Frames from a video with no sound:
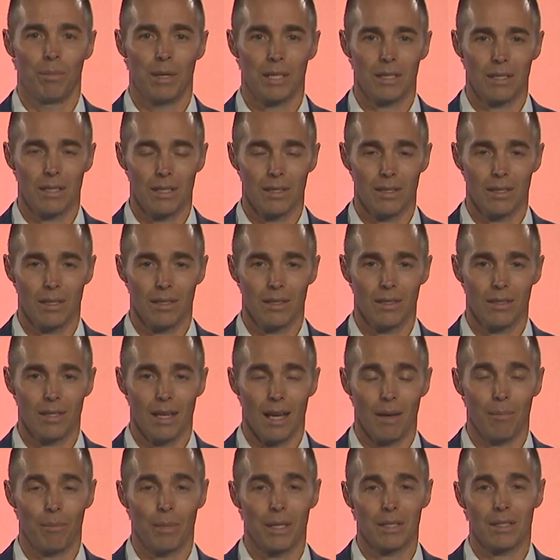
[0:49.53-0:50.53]
businesses
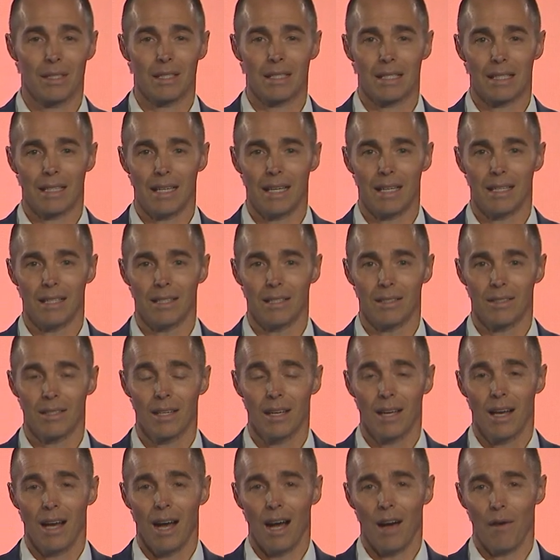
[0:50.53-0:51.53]
and business leaders
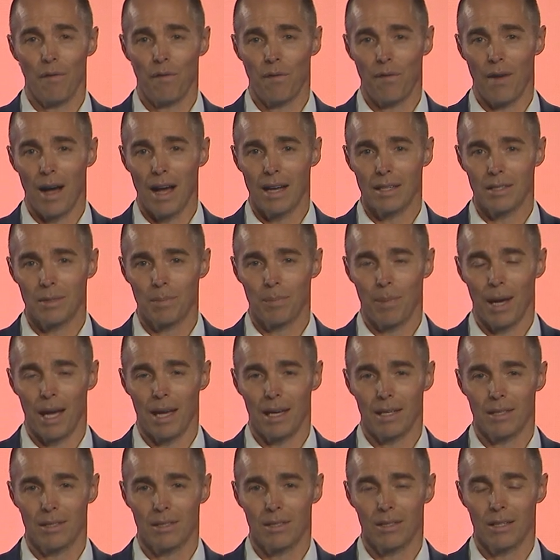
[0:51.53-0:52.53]
a
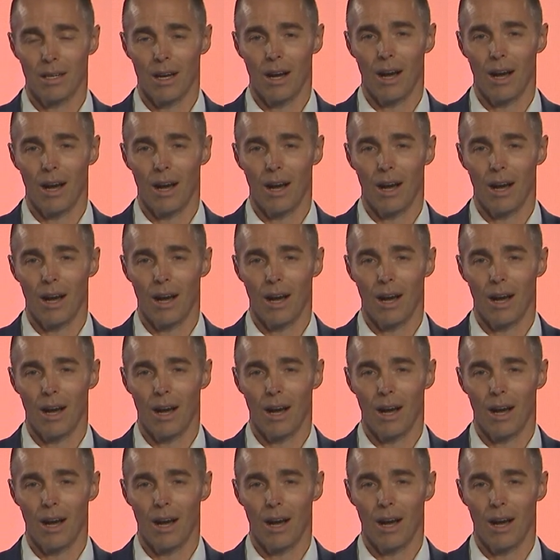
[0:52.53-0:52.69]
fast-paced,